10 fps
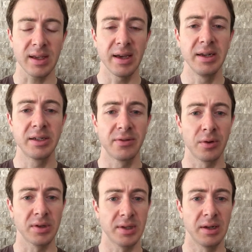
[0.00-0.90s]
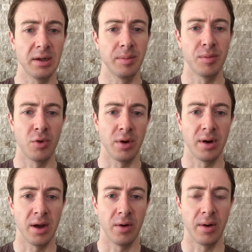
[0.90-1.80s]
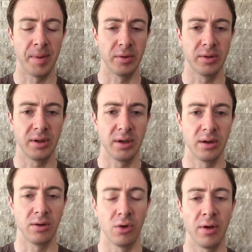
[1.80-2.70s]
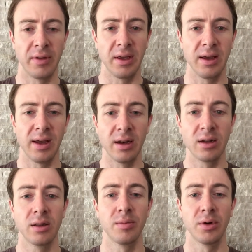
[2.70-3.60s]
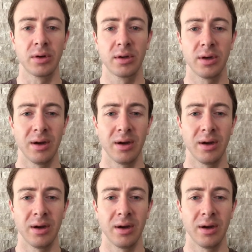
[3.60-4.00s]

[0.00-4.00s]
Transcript: I need to focus a little bit more now about on the end of the book,